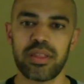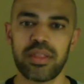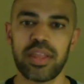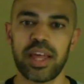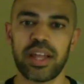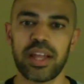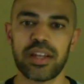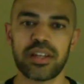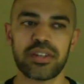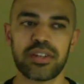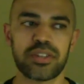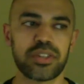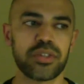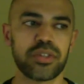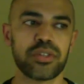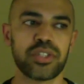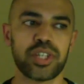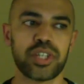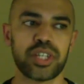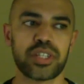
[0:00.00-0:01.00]
than
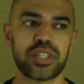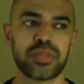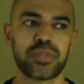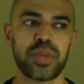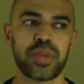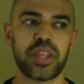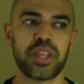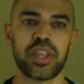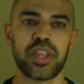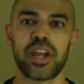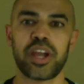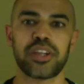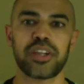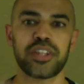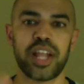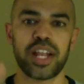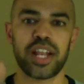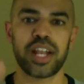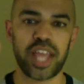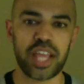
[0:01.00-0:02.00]
to just be there
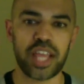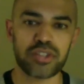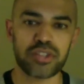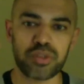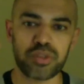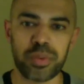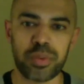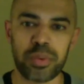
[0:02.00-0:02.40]
in case